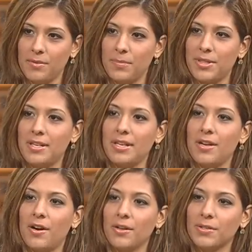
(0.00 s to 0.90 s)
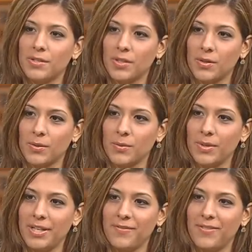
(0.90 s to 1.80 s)
but then he also
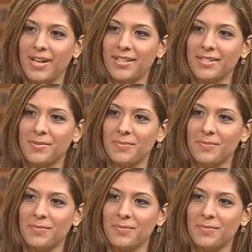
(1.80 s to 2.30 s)
invited